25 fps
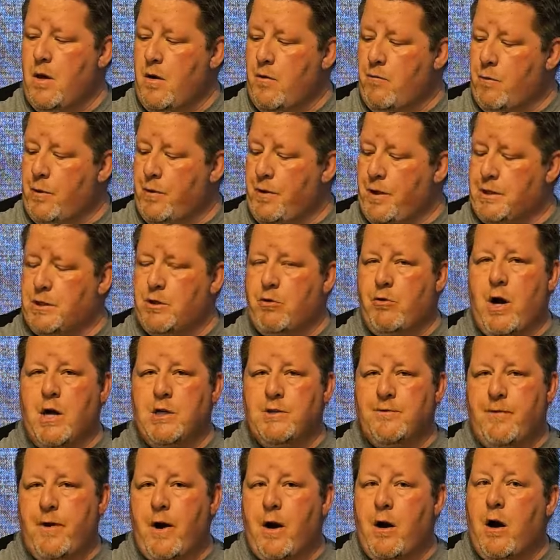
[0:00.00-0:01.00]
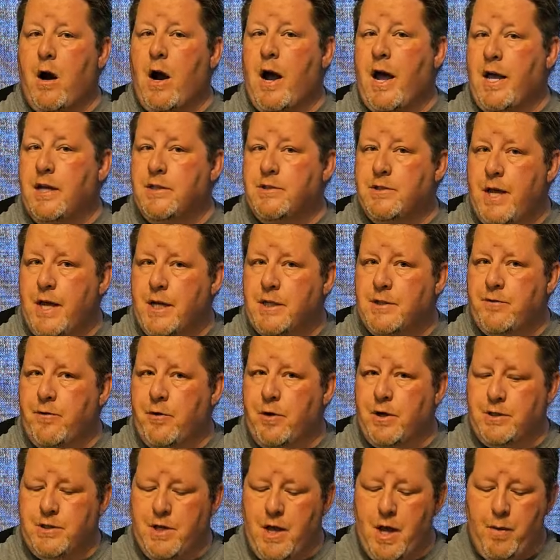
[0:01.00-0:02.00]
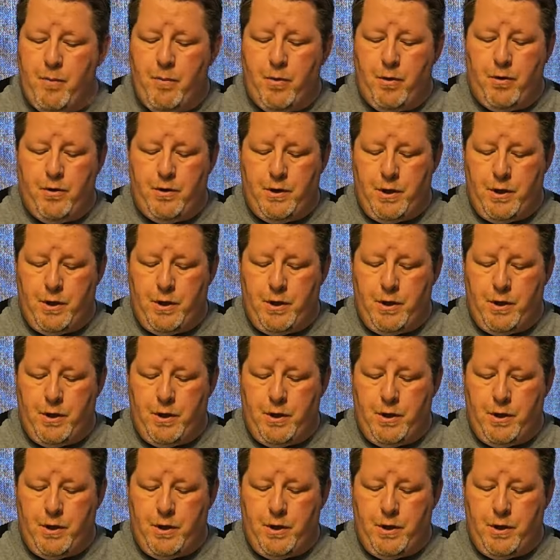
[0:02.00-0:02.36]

For this Crossfire ISX, for example,